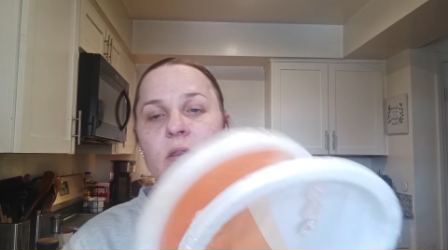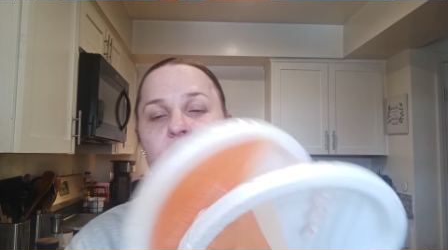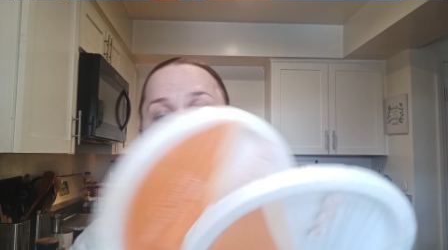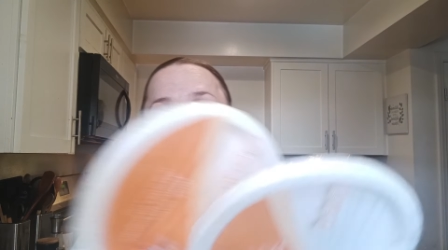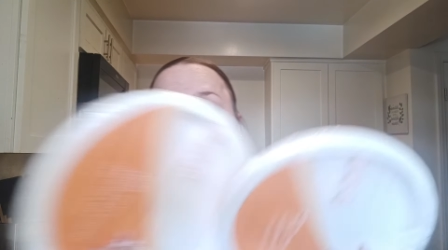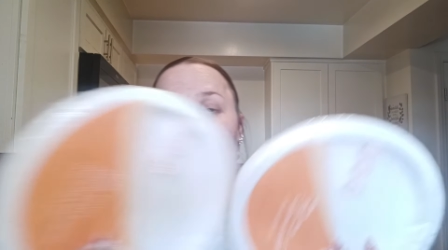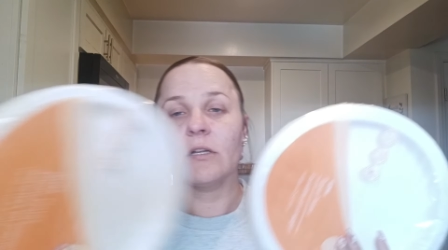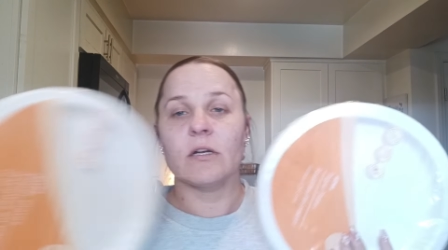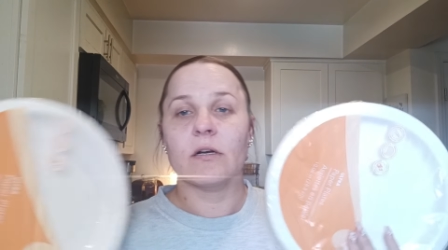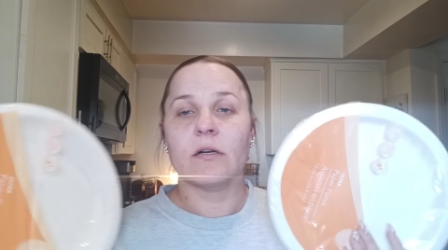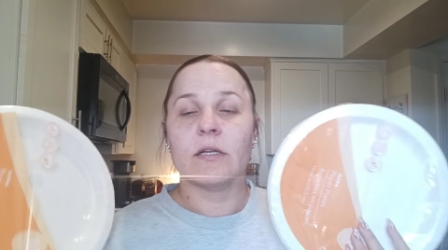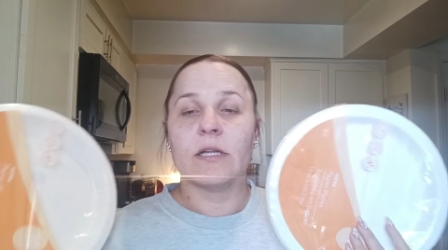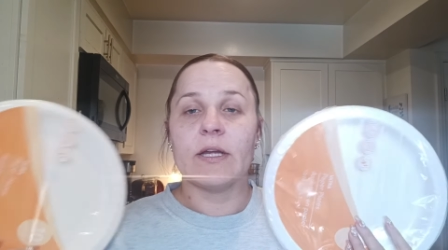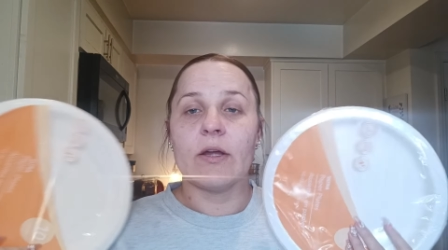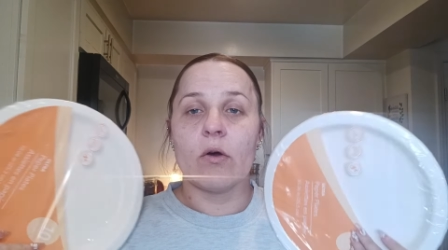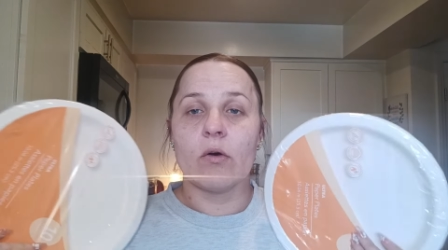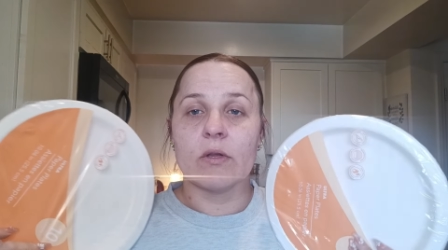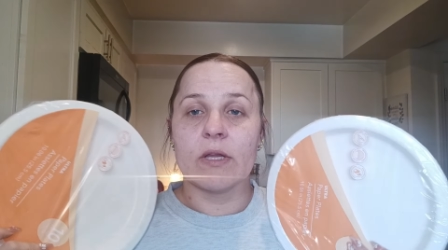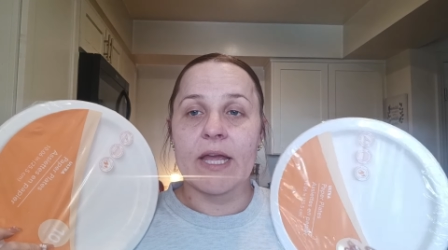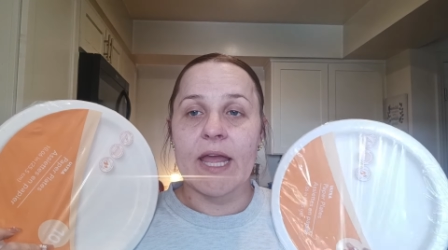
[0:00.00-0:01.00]
They
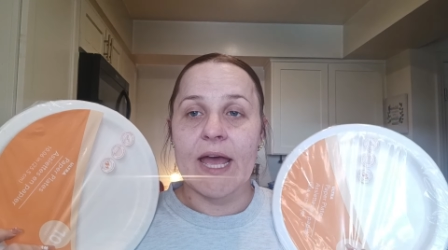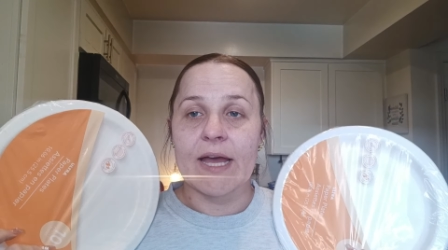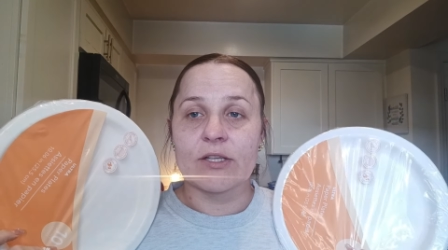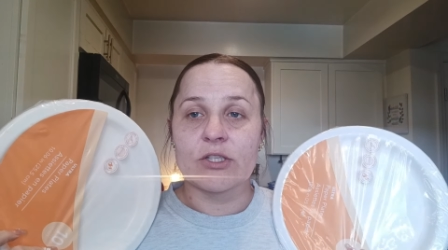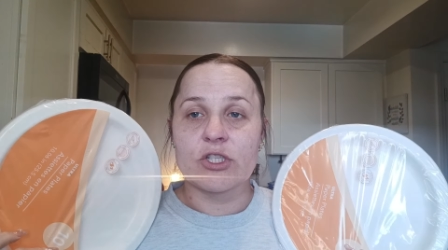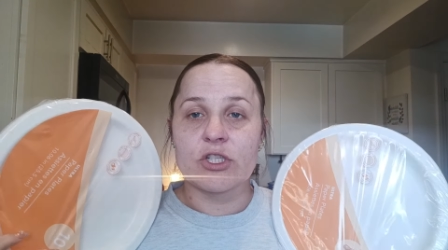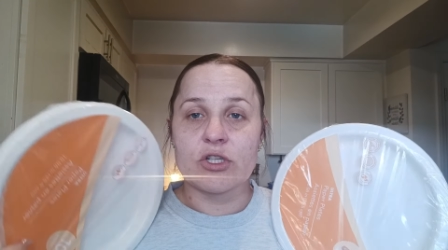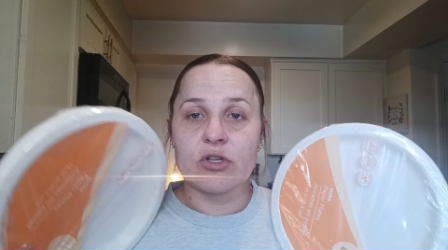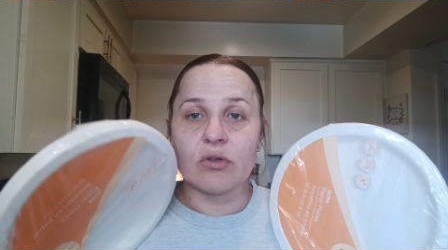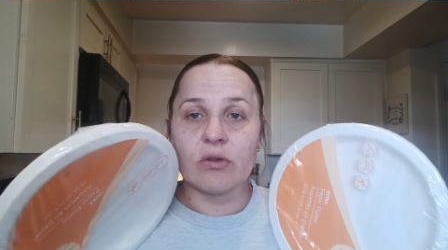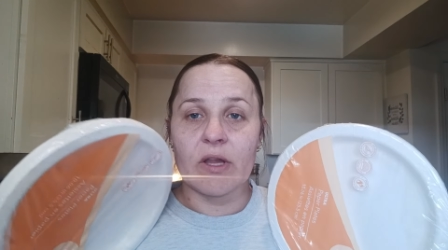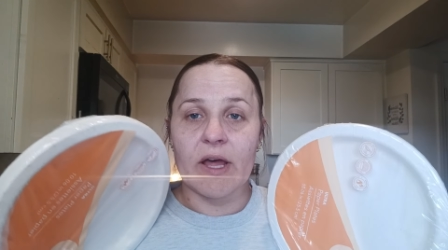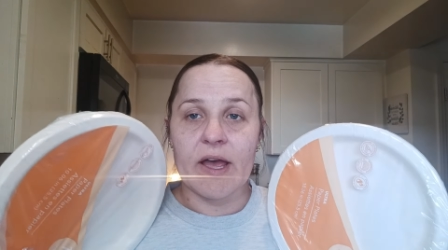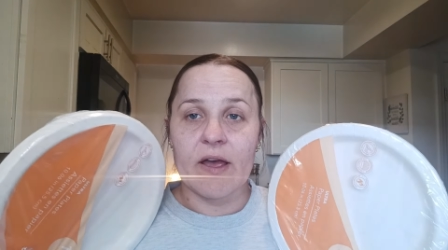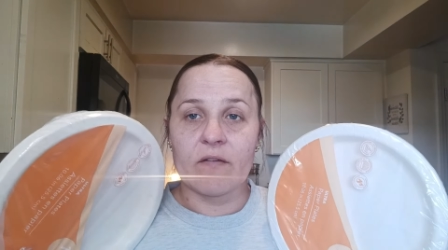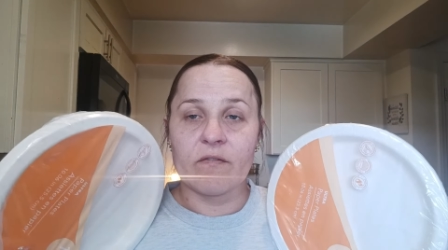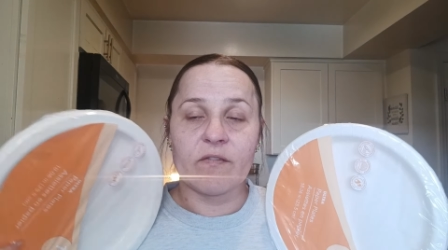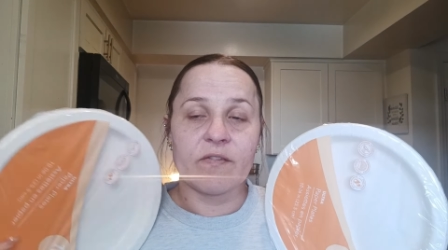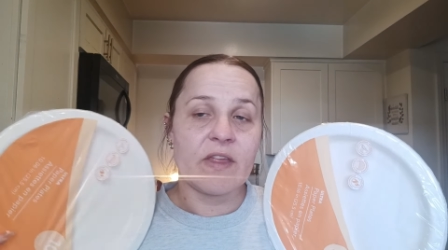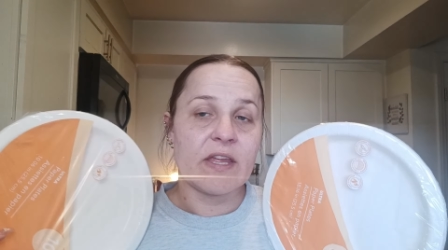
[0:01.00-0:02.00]
literally only had two
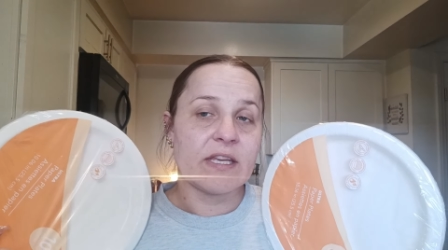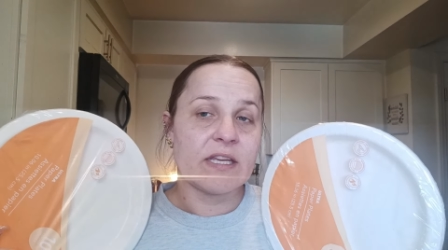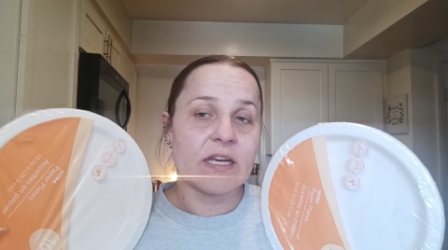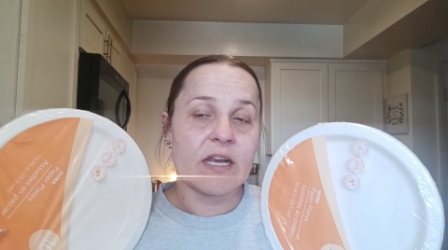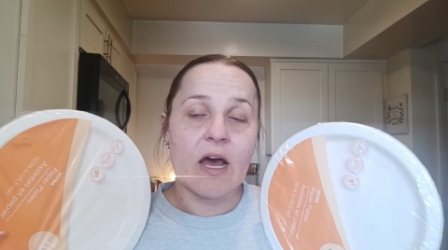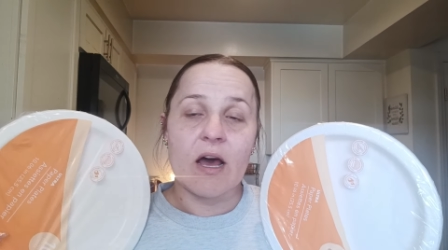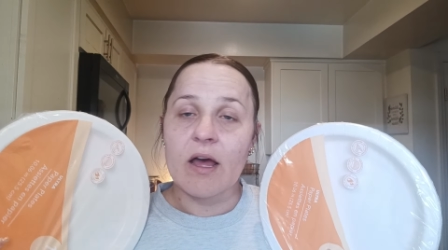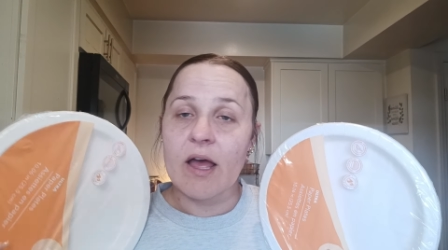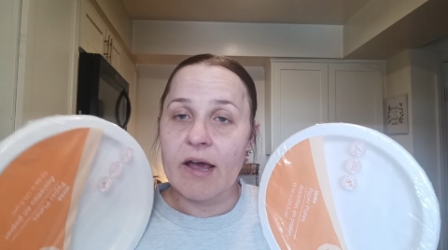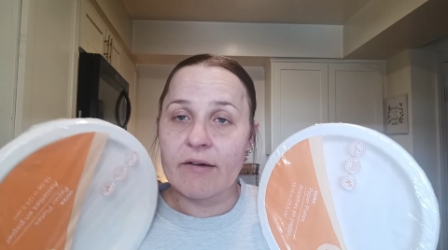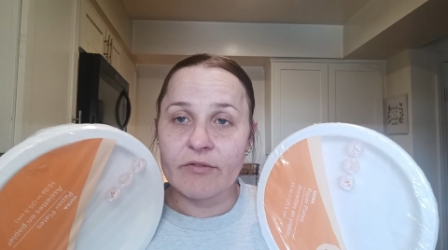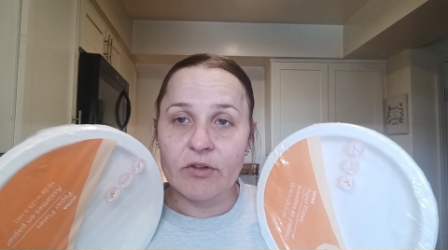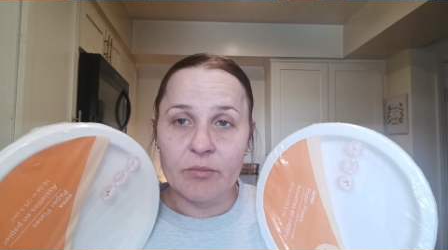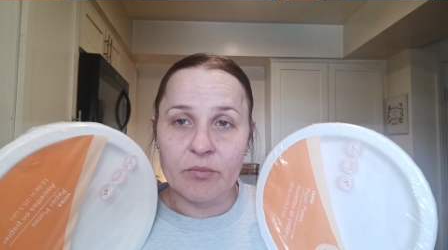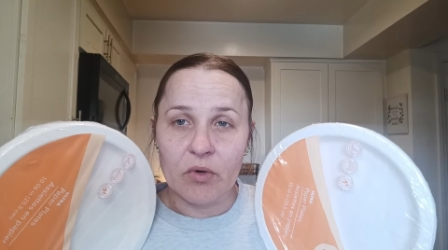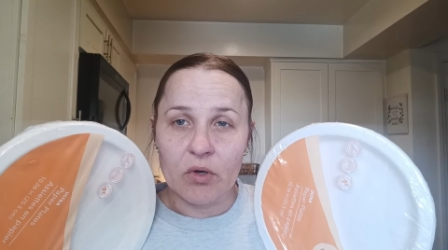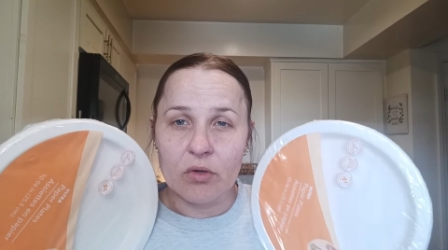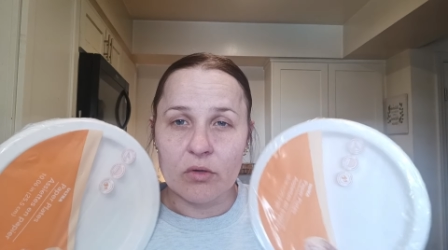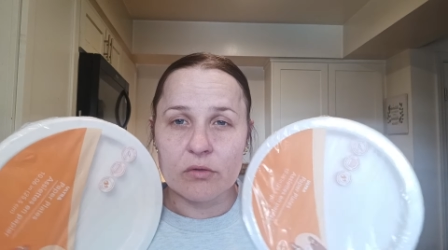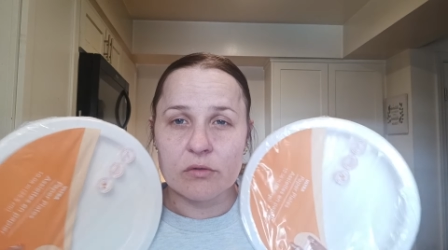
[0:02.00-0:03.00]
left. They did not have the
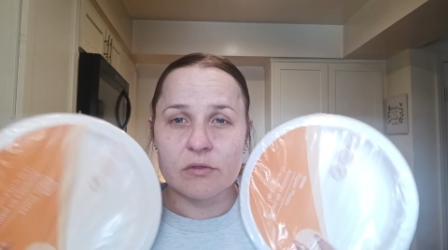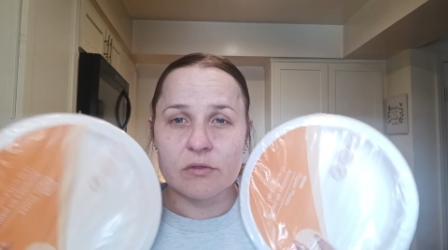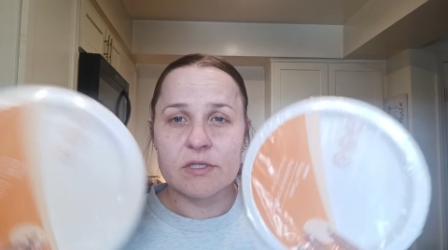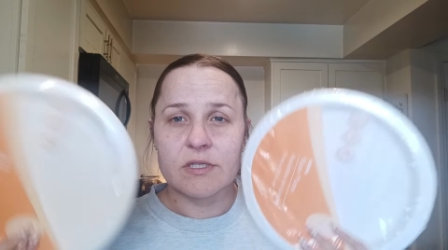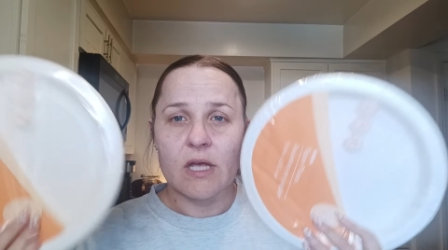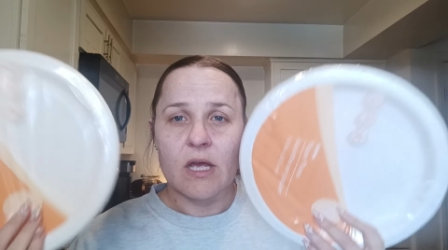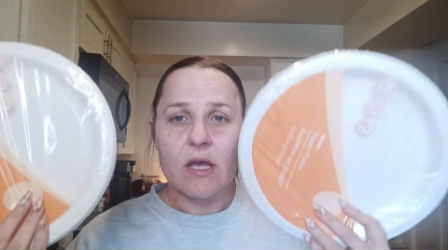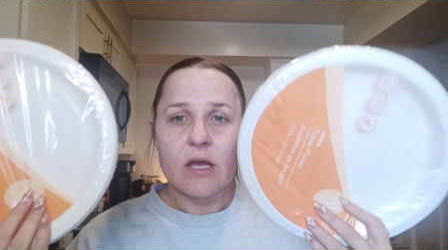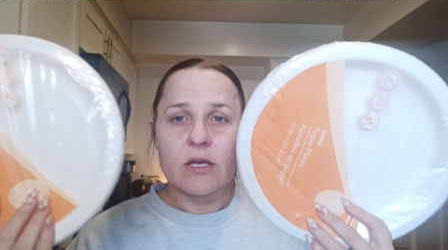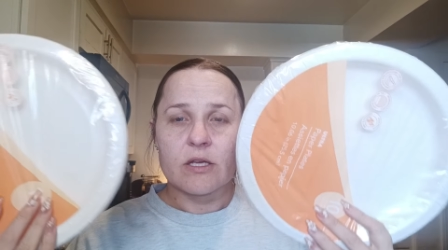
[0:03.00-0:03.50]
bowls.